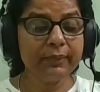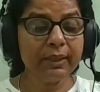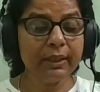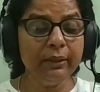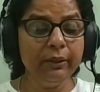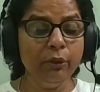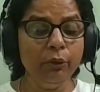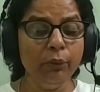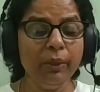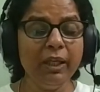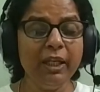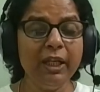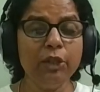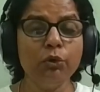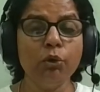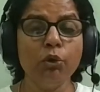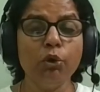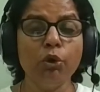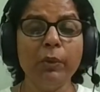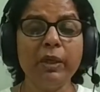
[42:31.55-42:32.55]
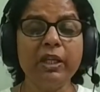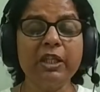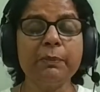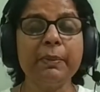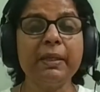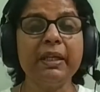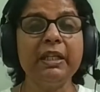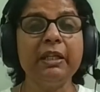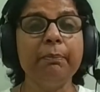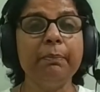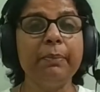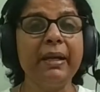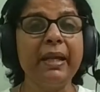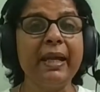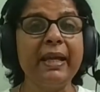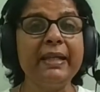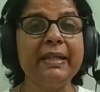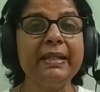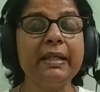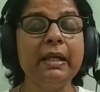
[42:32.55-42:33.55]
you know we need to always be in a
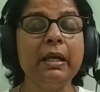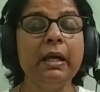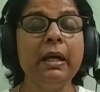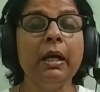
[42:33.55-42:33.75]
place